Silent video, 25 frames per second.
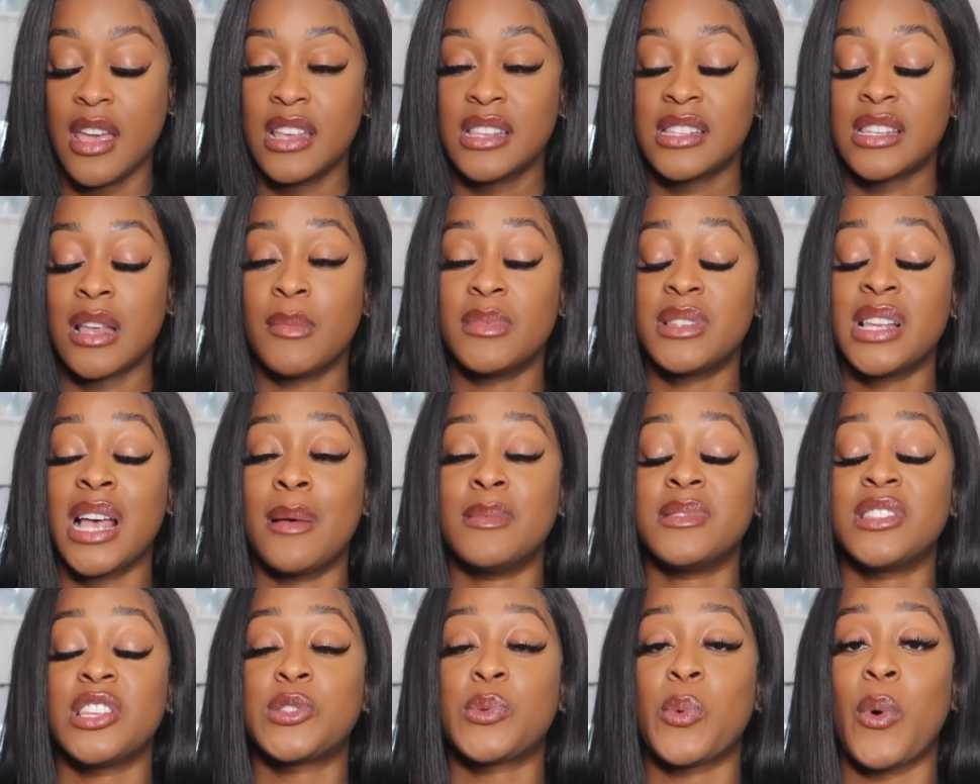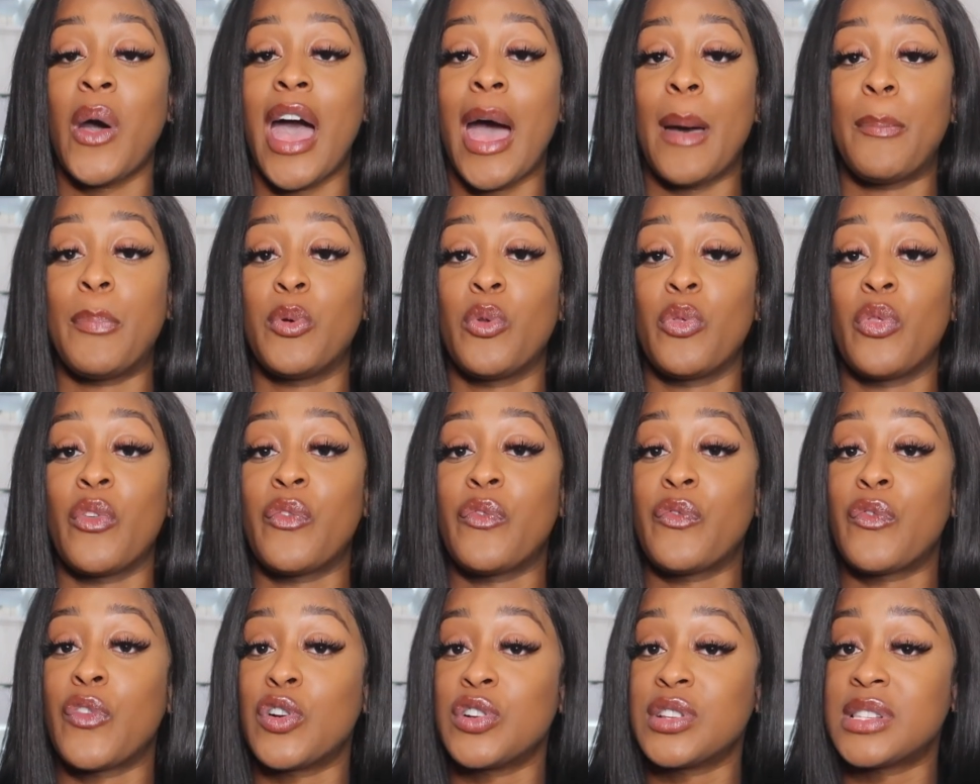Sometimes this will happen on the
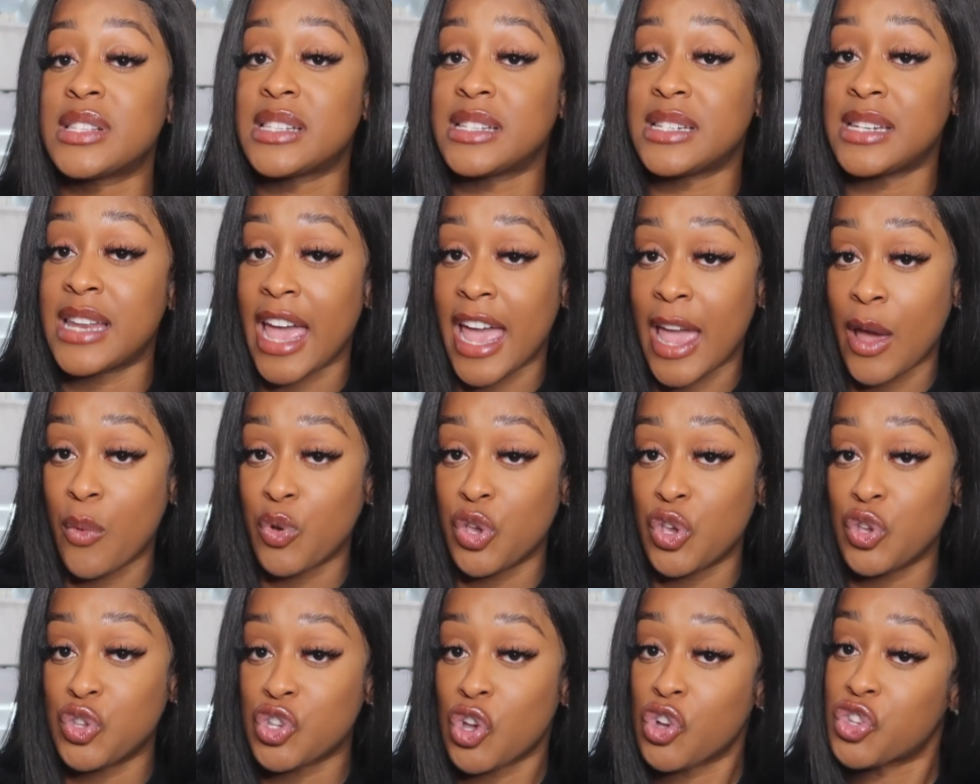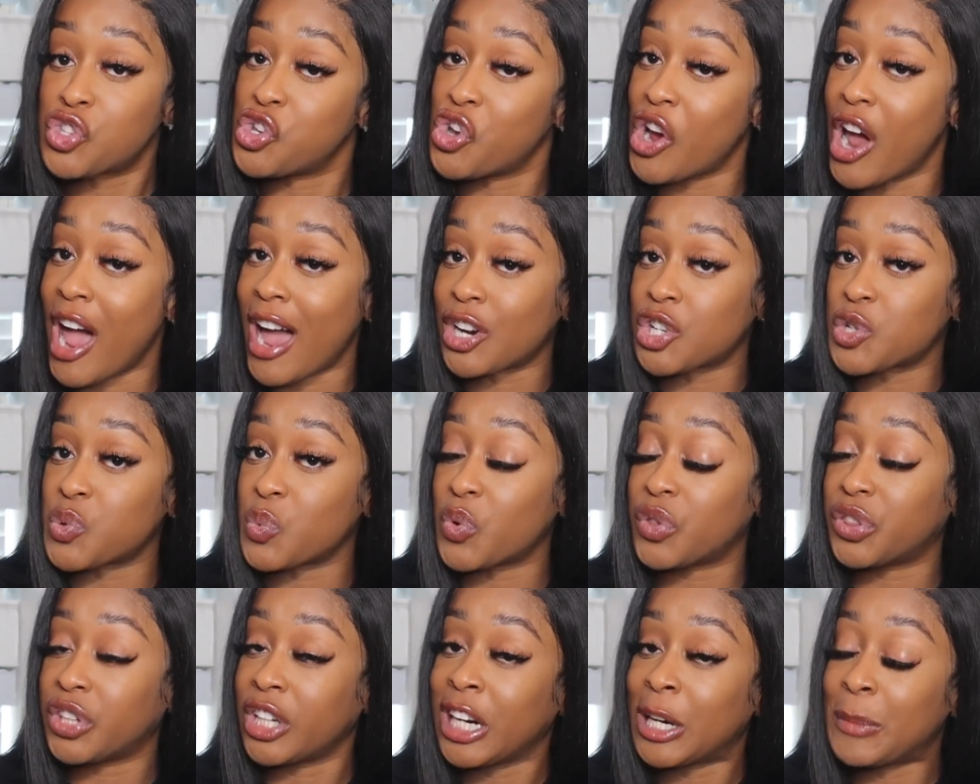first day when you talk to your
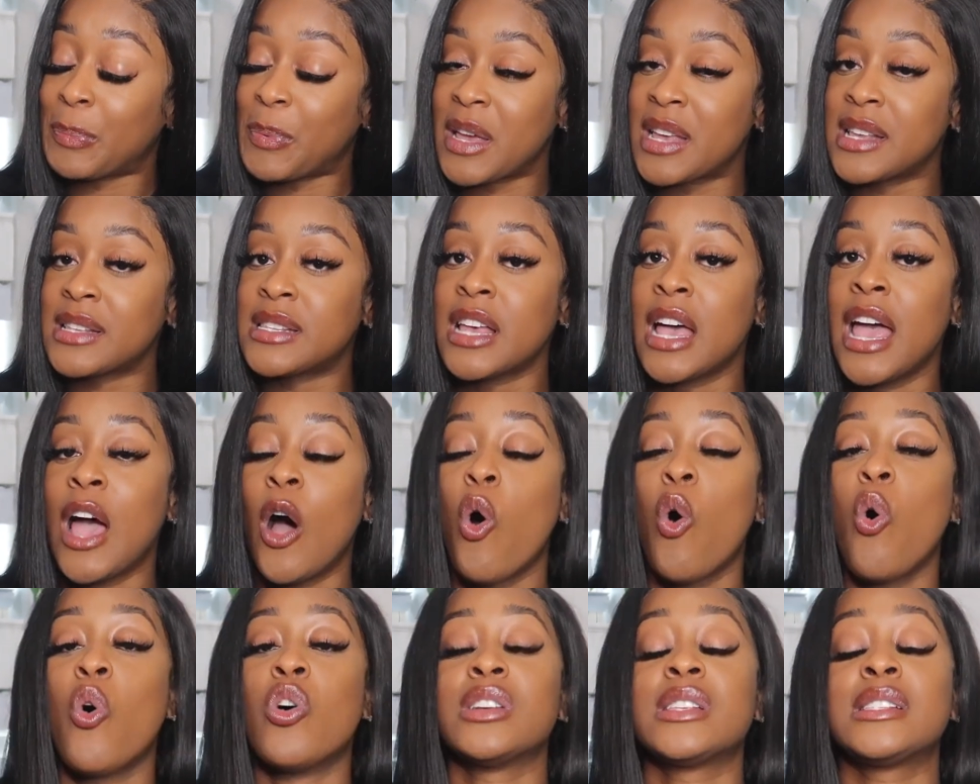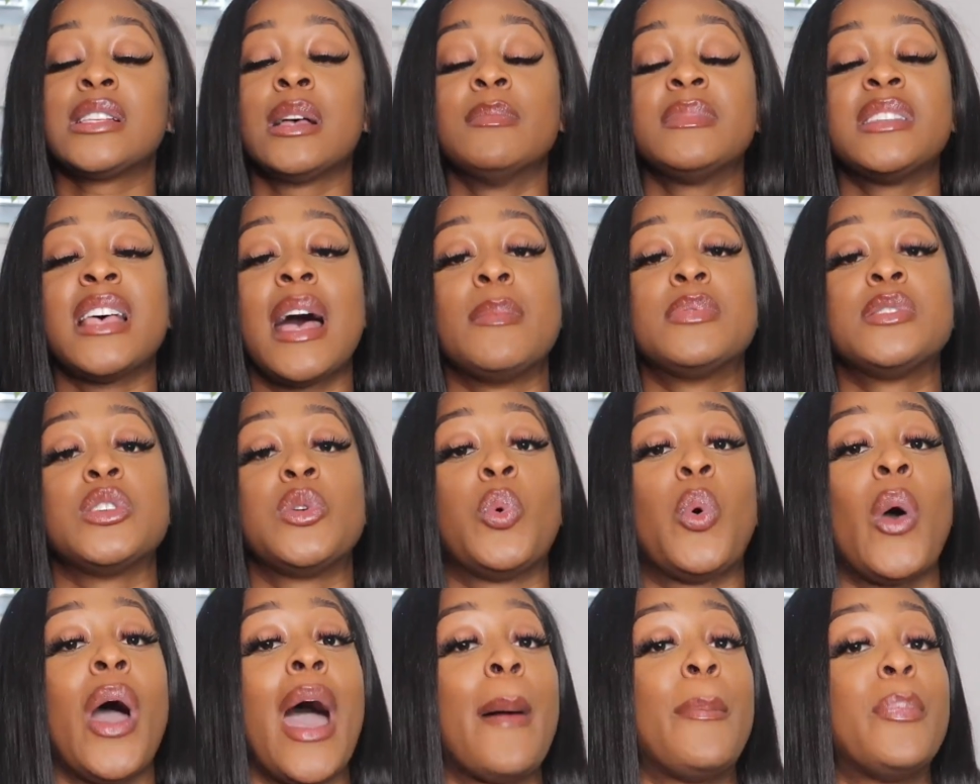actual therapist, or sometimes
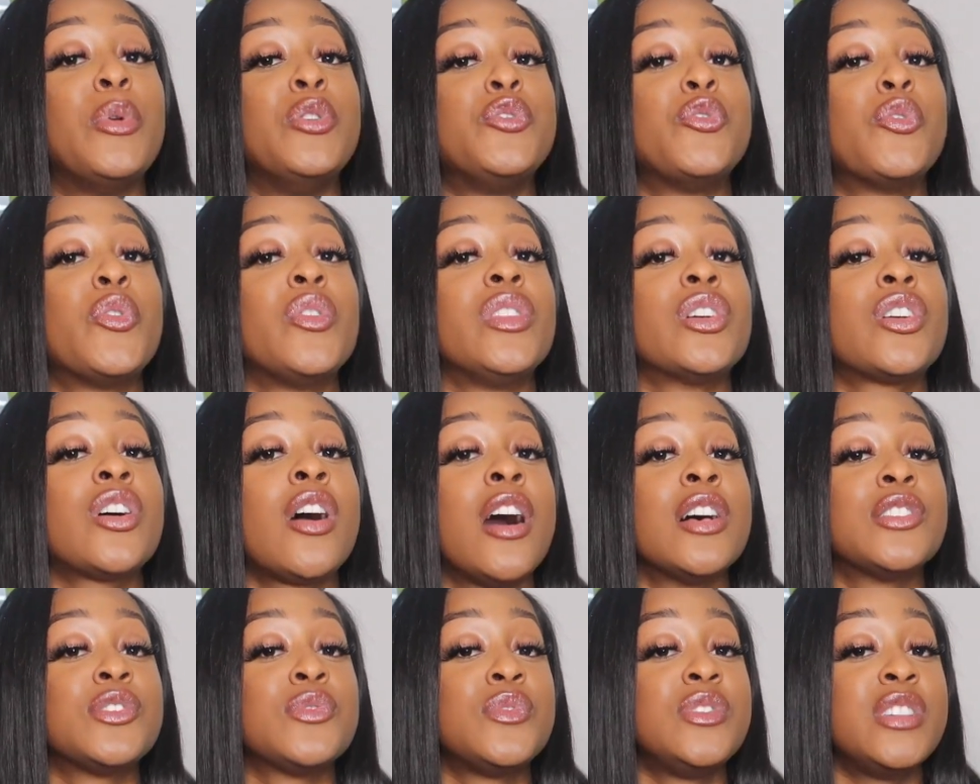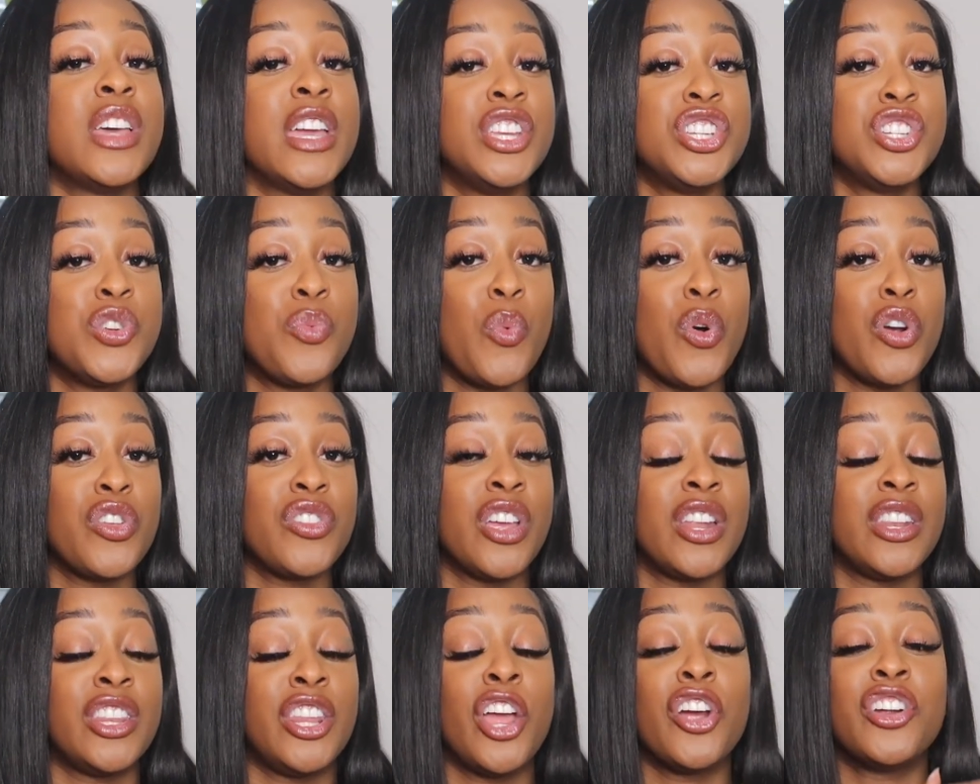it will happen during the consultation where
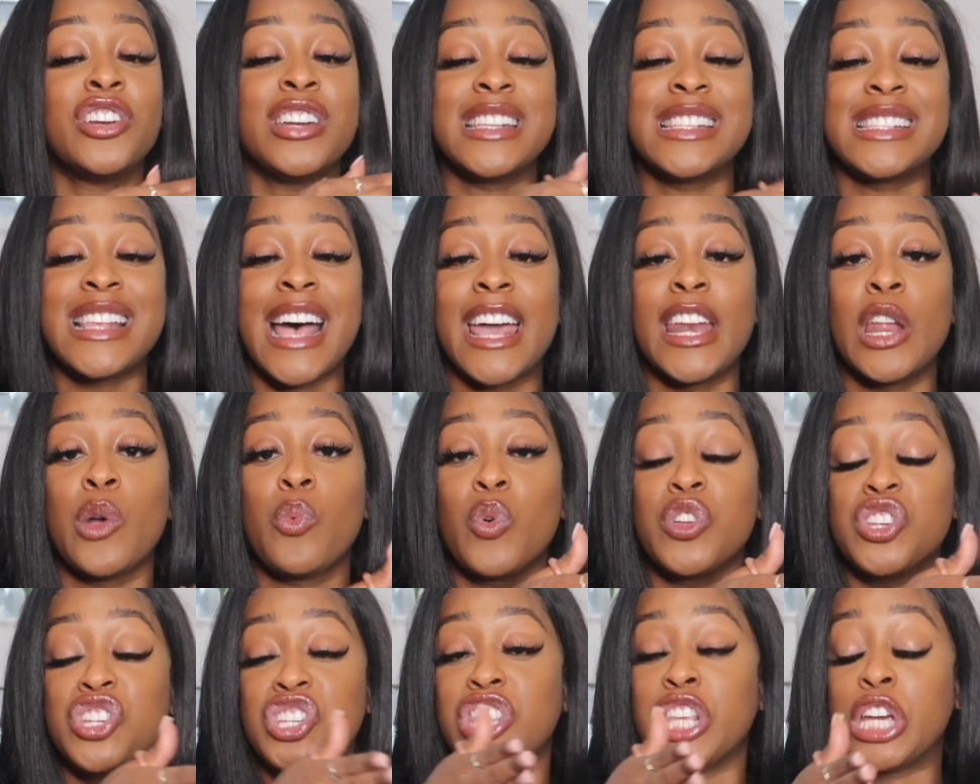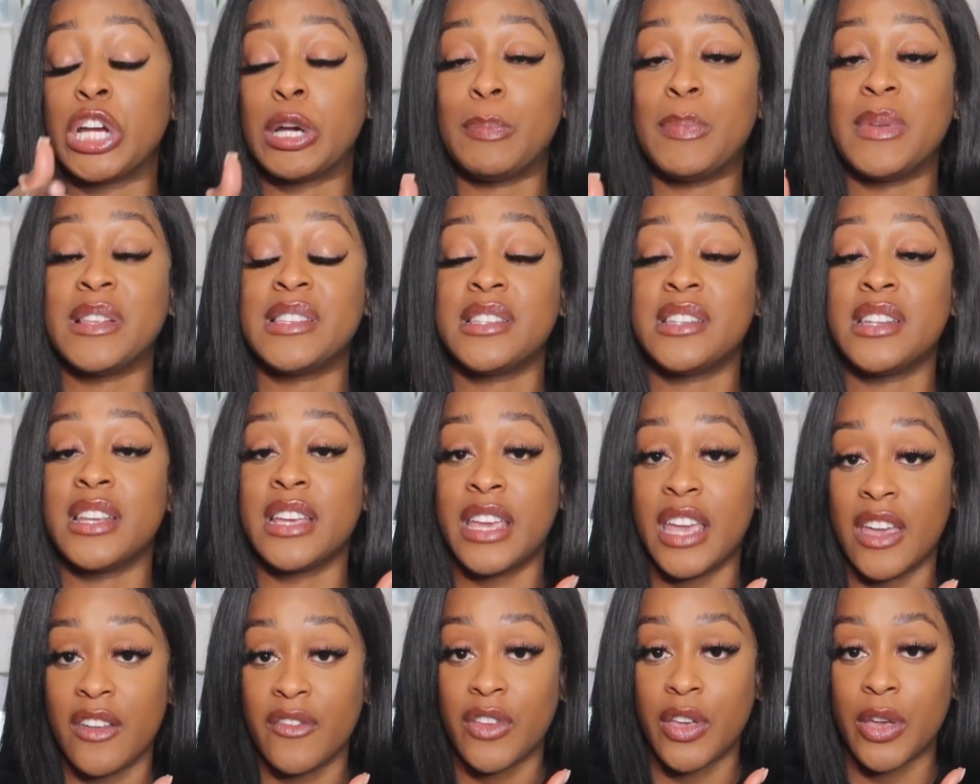they're deciding which therapist to
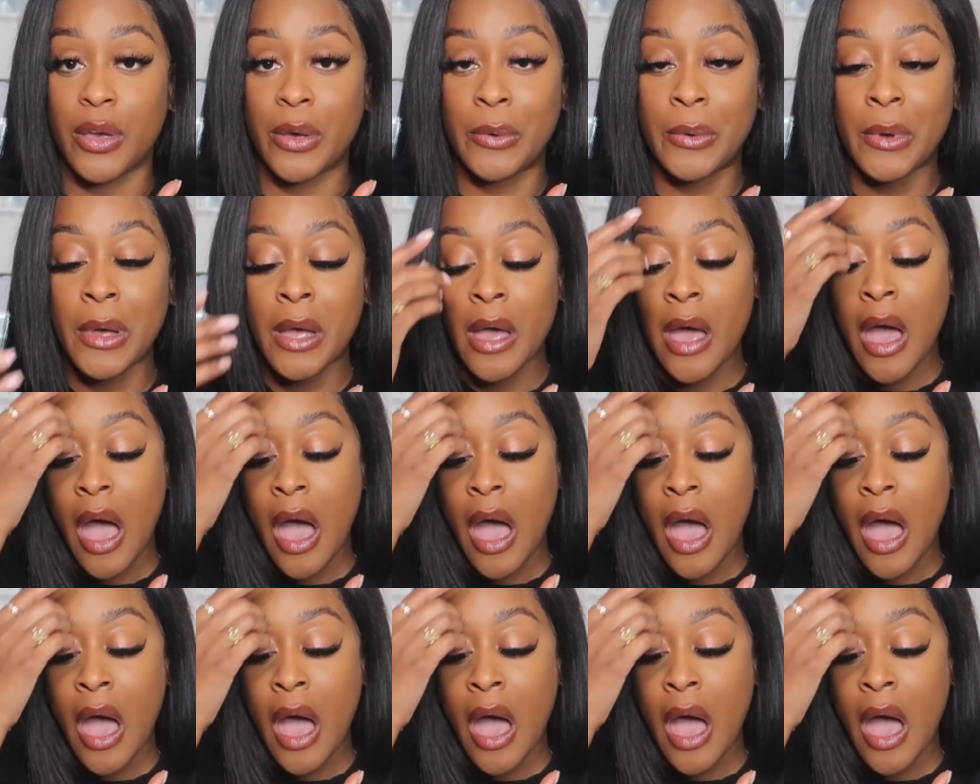give you.